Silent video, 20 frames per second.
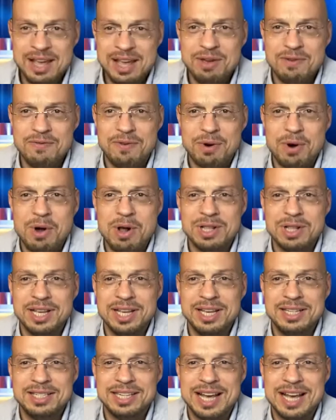thank you for all
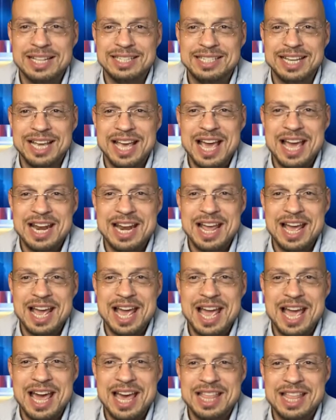the insights again.
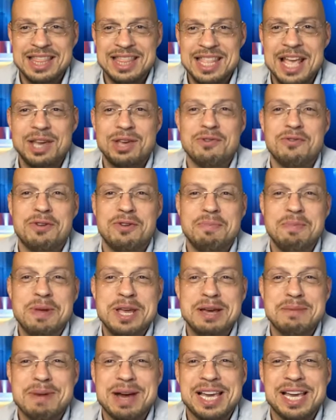And thank you for
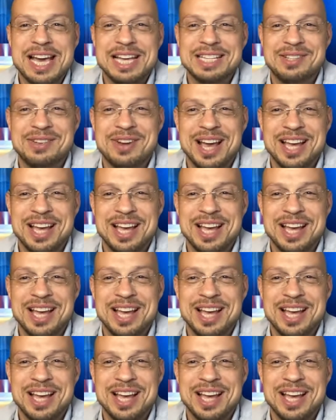being my guest